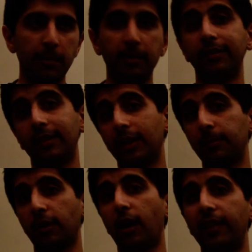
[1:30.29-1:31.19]
Because
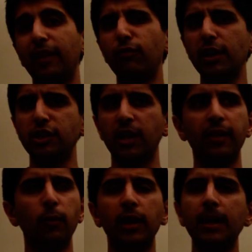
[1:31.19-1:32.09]
incomes are high, they're richer,
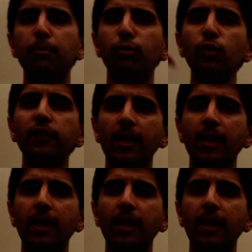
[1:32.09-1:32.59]
they want to improve